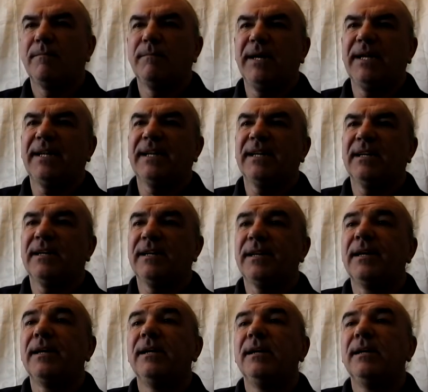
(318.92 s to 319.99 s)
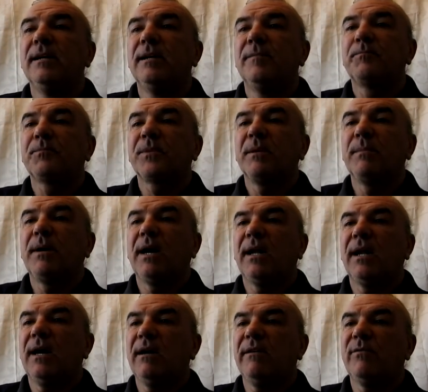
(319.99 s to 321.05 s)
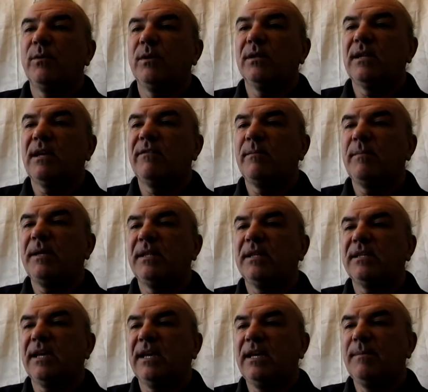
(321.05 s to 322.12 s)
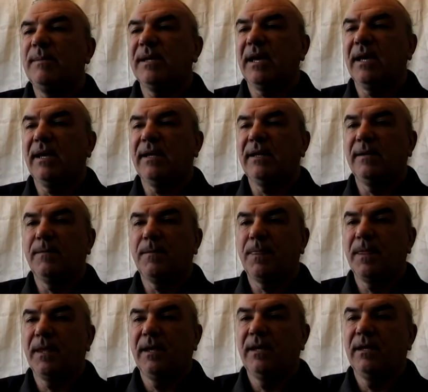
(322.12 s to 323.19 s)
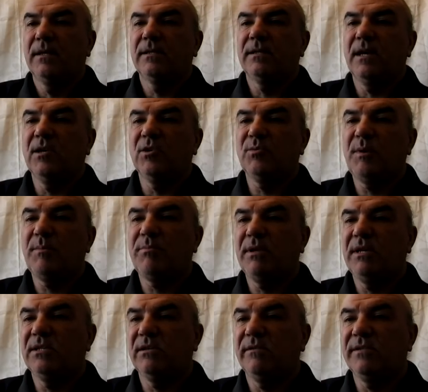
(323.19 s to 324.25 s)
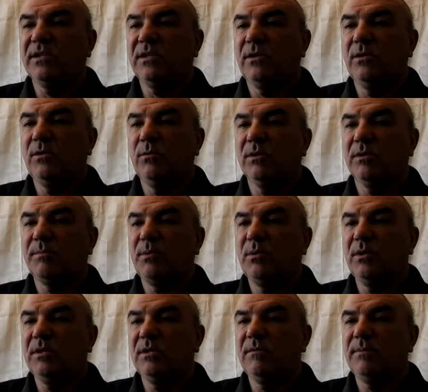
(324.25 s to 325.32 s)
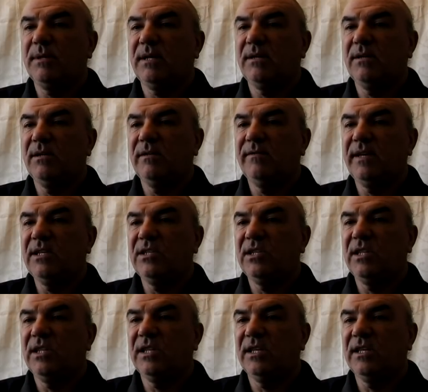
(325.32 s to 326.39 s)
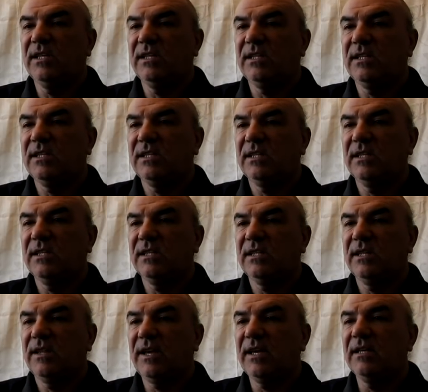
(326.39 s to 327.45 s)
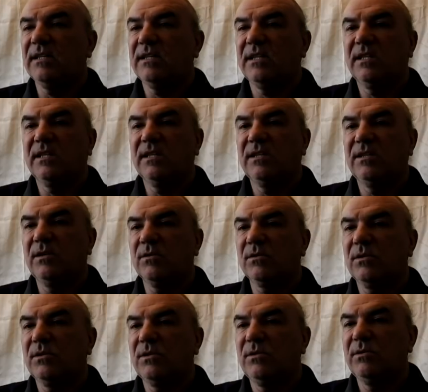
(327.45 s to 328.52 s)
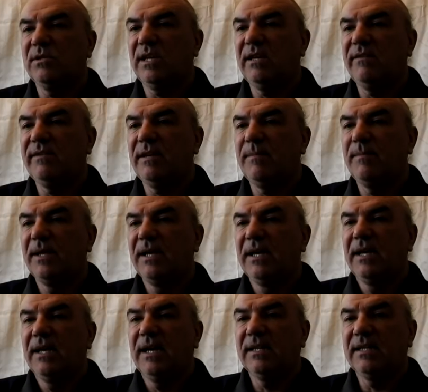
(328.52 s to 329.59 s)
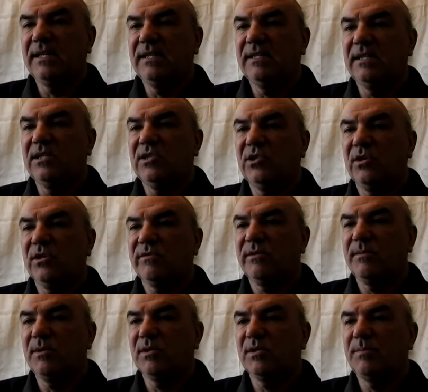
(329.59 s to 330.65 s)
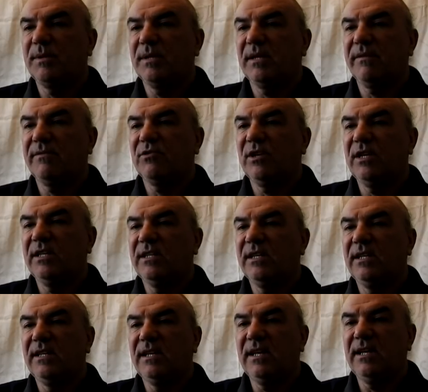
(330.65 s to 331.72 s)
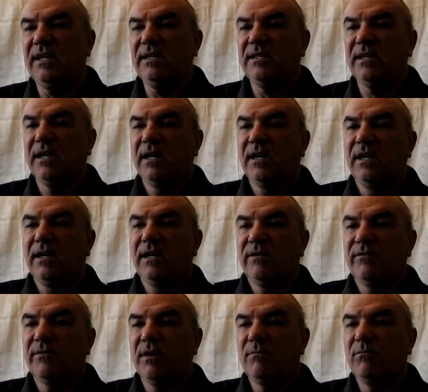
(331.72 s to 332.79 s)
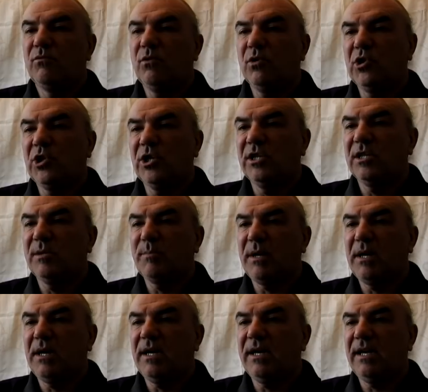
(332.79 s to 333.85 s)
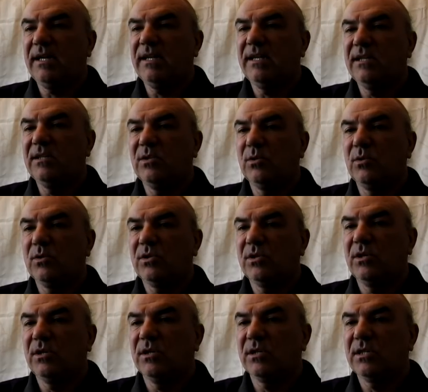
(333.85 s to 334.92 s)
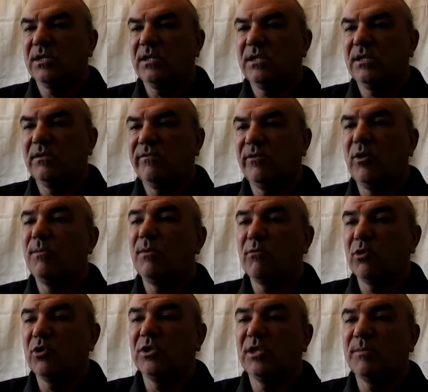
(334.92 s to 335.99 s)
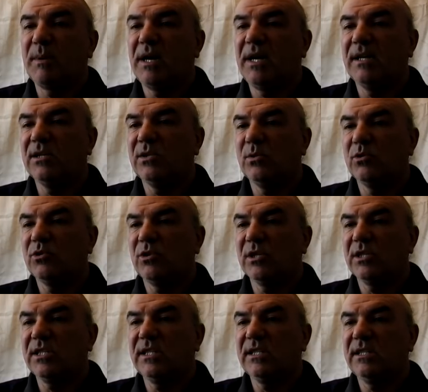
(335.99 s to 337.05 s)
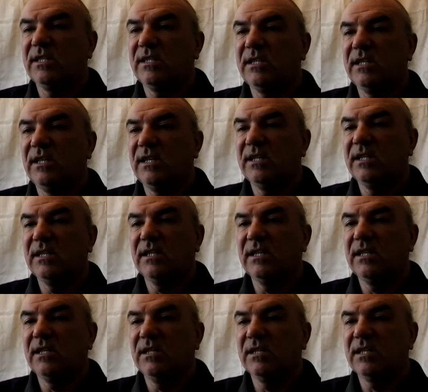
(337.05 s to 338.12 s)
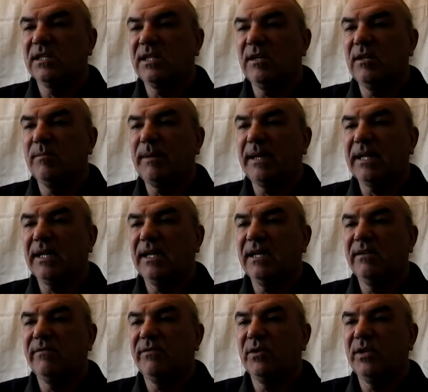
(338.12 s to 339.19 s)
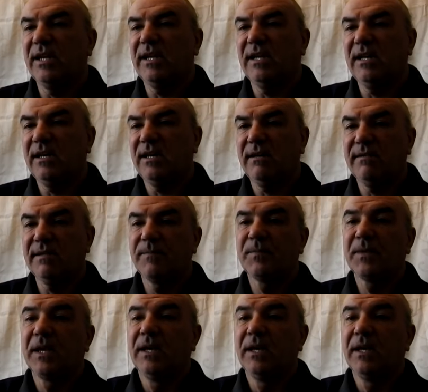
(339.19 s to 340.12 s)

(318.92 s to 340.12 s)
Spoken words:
Main headline. My life will never be the same again. Salisbury police officer who was poisoned by a nerve agent thanks the doctors who saved him as he's discharged from hospital after 18 days. From Russian spy and his daughter are former Russian spy and his daughter are still battling for their lives.